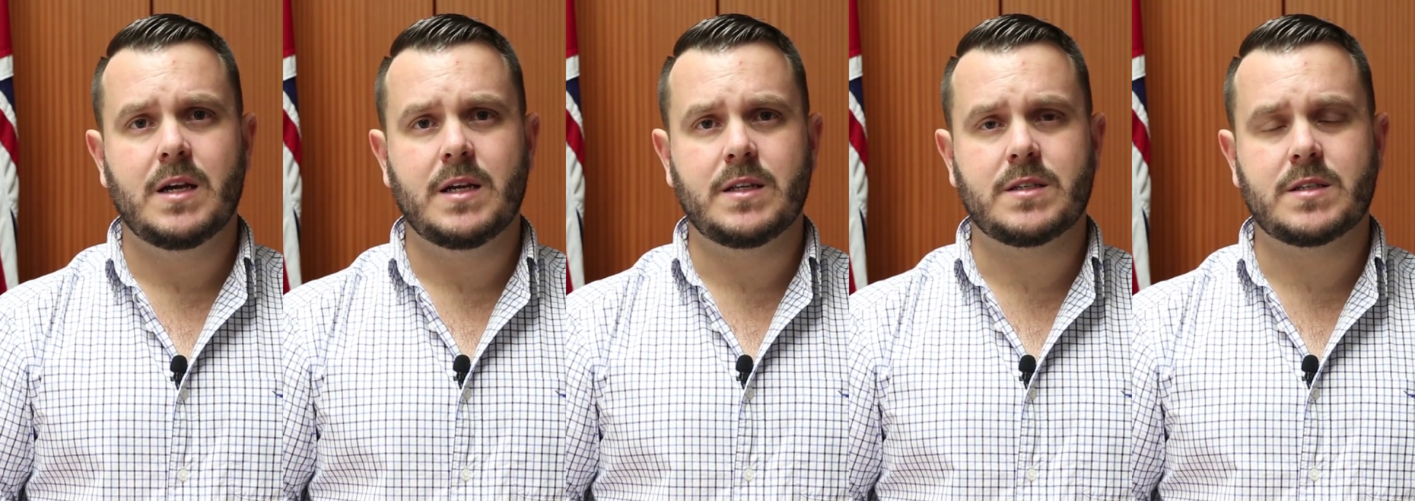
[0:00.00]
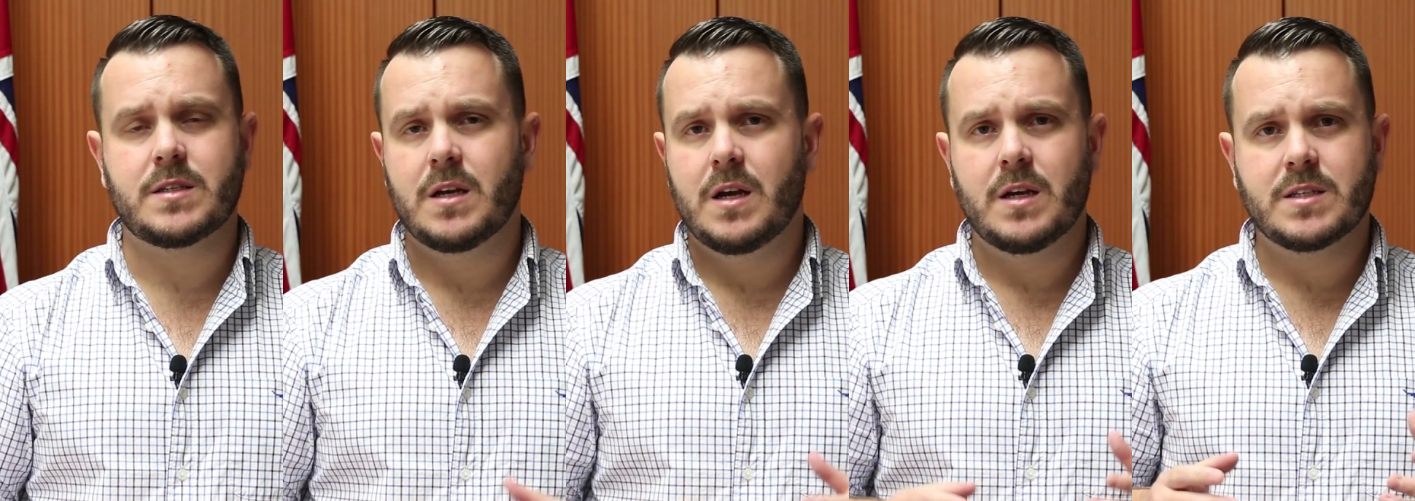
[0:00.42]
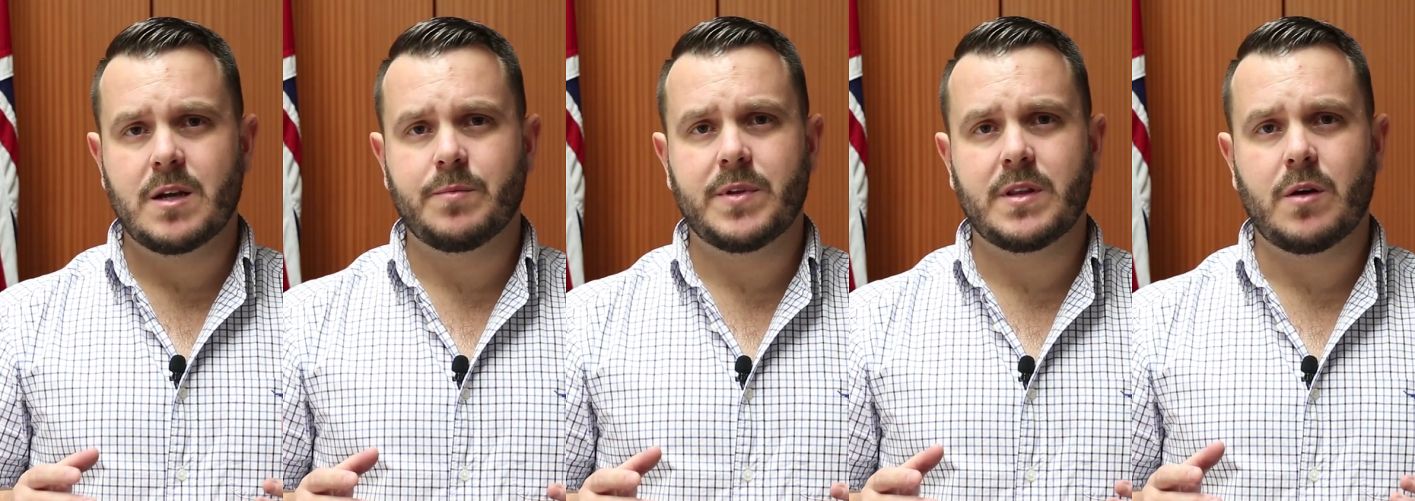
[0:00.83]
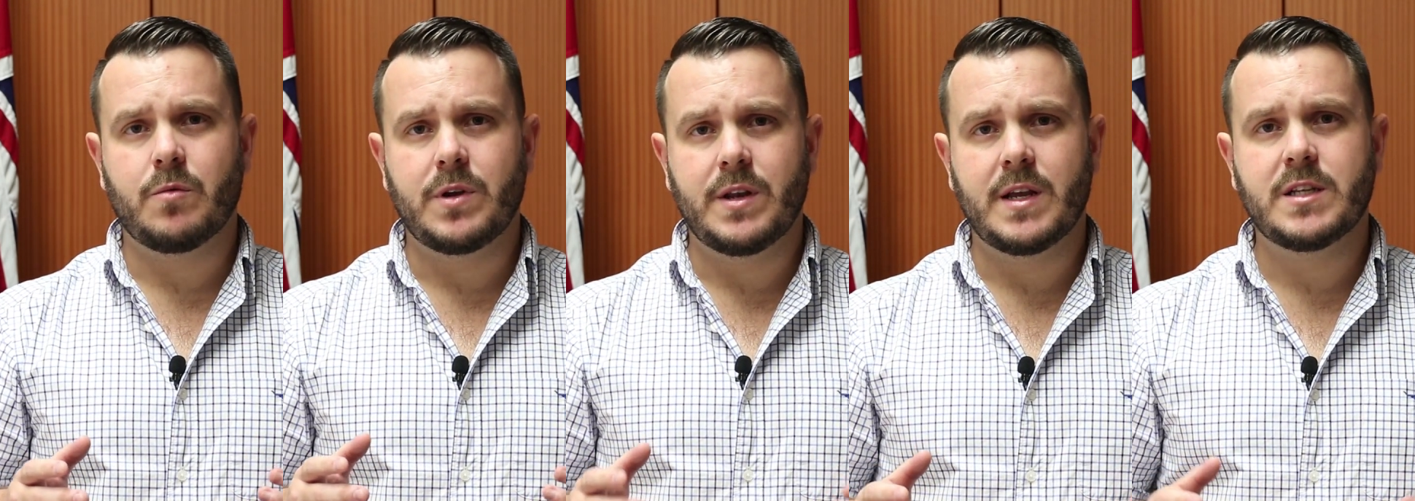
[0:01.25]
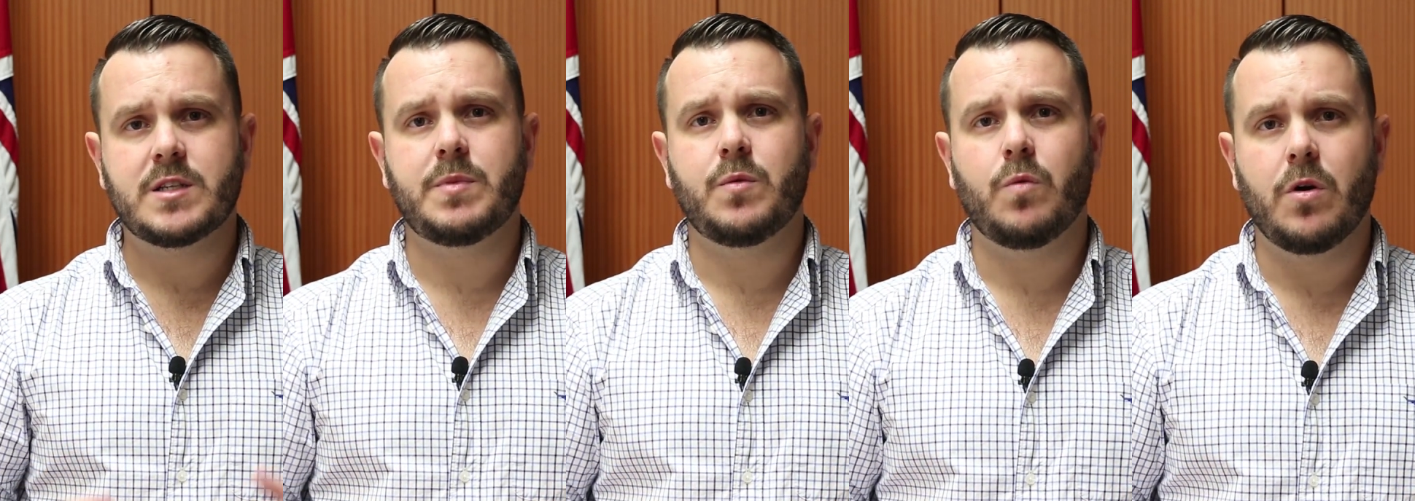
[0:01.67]
It's something that we need to
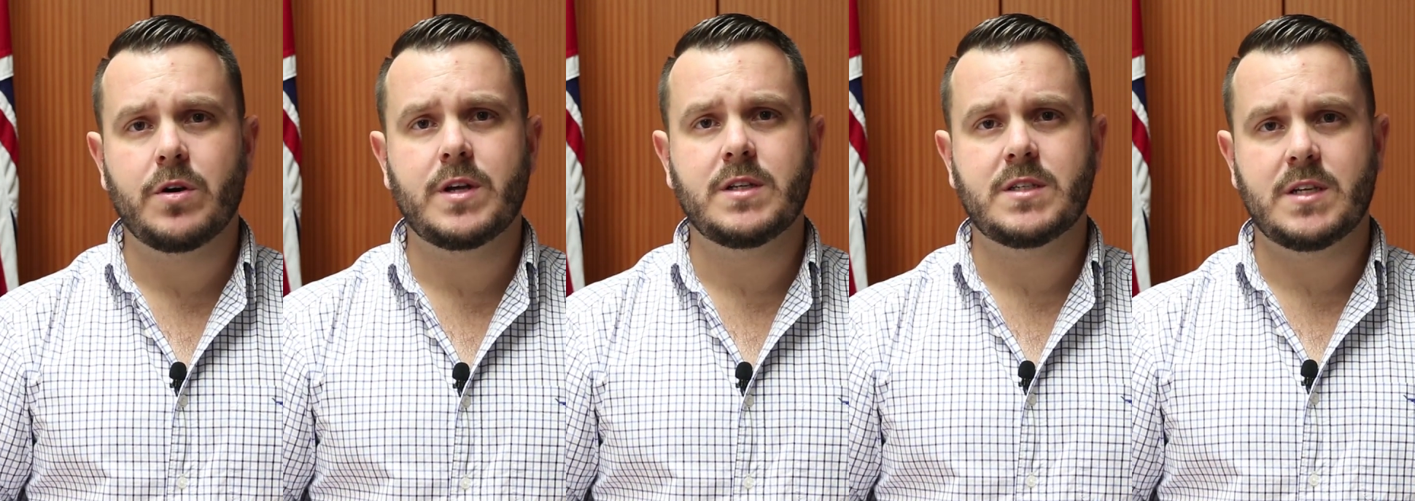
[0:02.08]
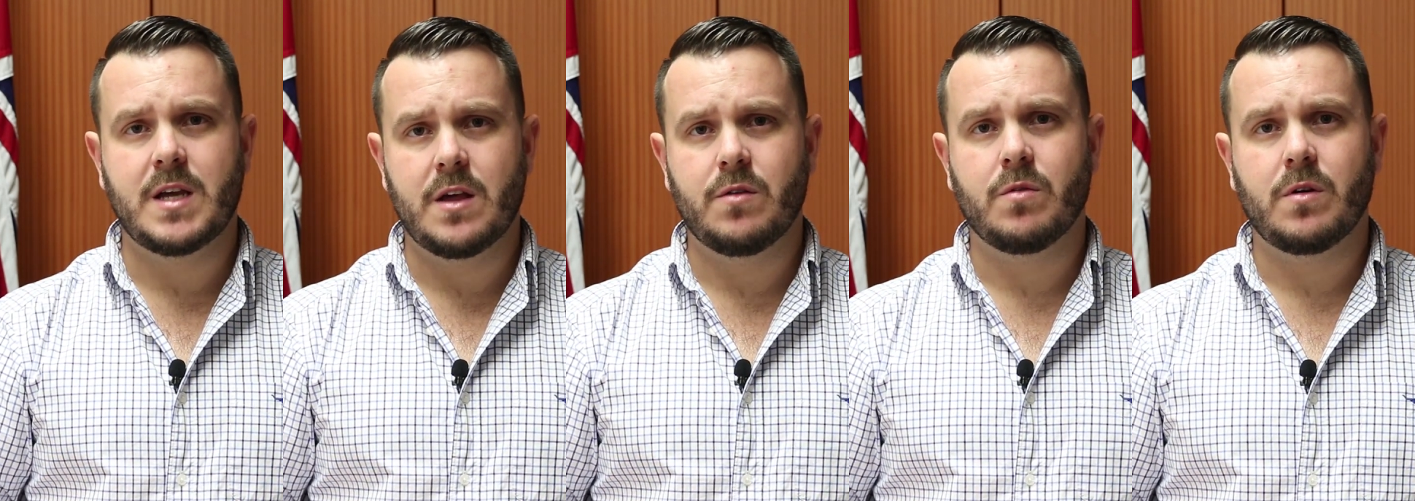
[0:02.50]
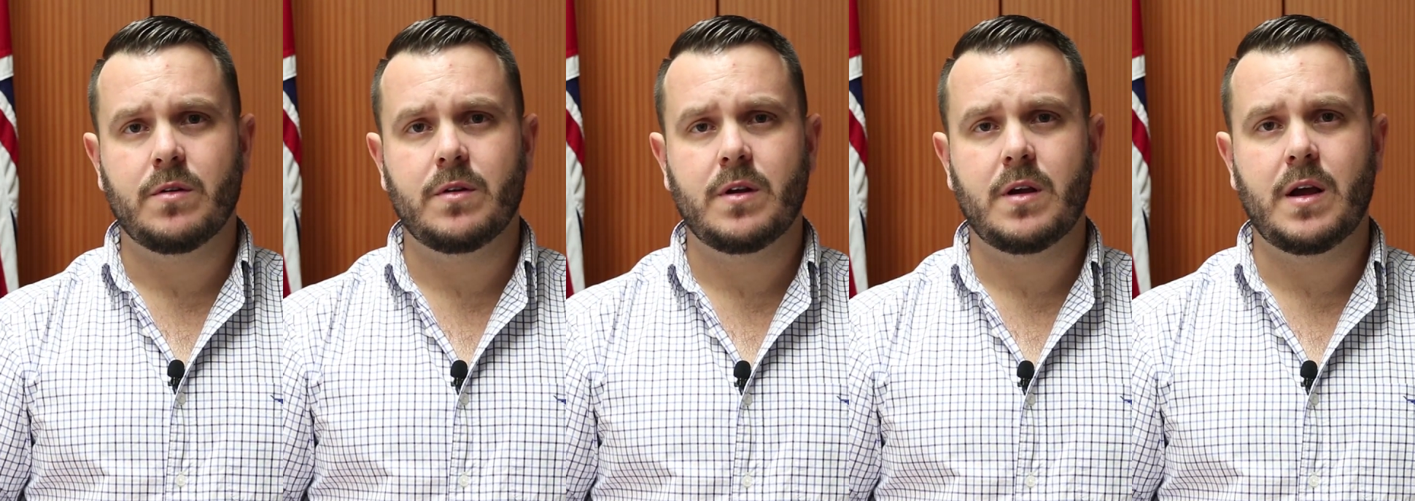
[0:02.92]
be working together on.